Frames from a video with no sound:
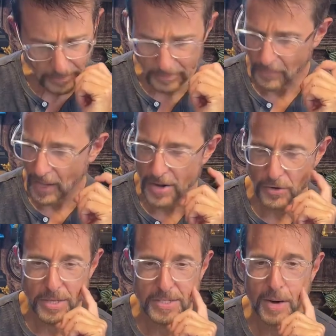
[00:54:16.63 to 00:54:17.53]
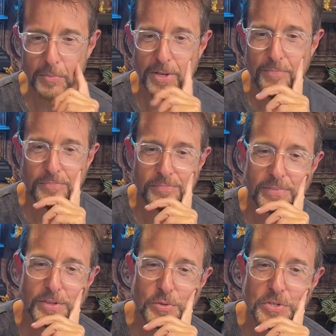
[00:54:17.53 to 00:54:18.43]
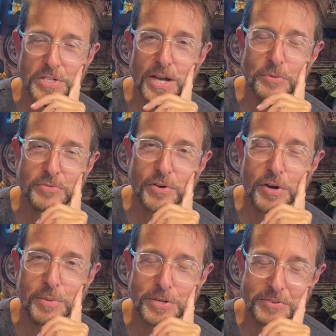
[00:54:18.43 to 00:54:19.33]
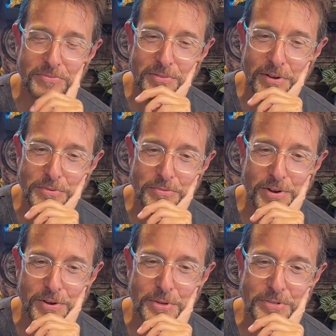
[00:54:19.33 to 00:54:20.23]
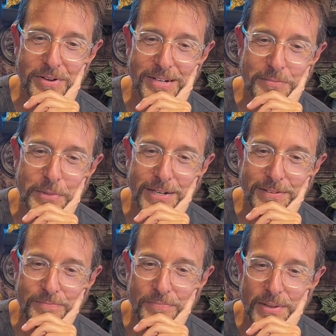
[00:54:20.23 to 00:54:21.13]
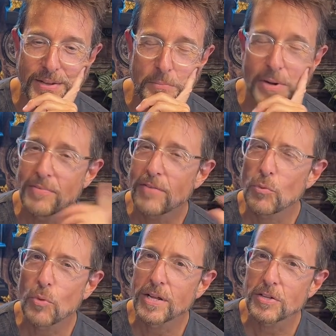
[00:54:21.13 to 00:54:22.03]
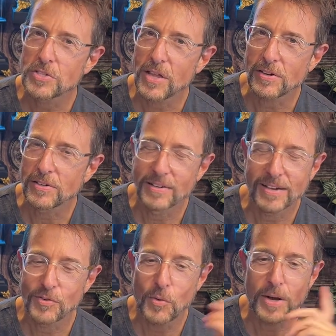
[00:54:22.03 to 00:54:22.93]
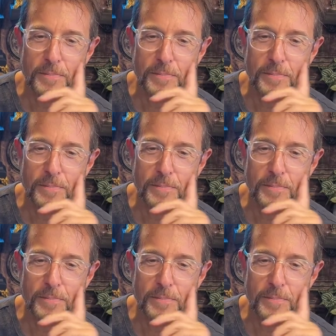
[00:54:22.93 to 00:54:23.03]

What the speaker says: I had a great time with it. You can see I was very much affected by it. But I've never worn English leather. I don't know why.